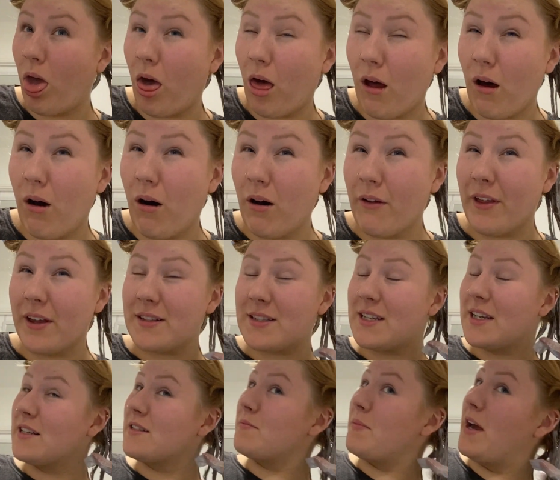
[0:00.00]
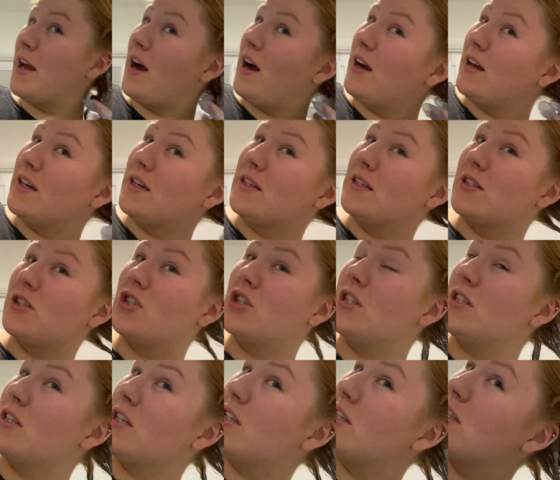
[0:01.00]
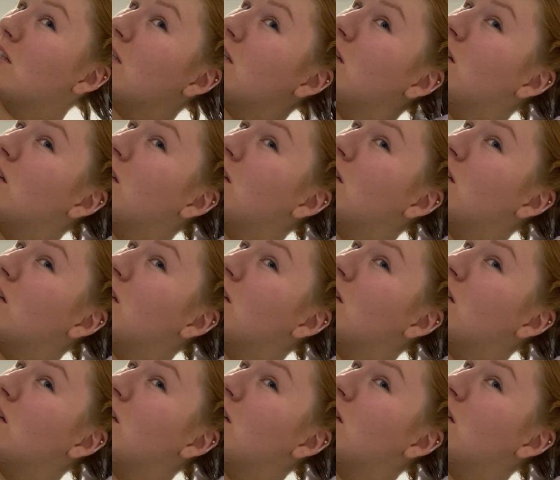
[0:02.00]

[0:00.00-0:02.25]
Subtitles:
Oh, that stings my eyes, Jesus.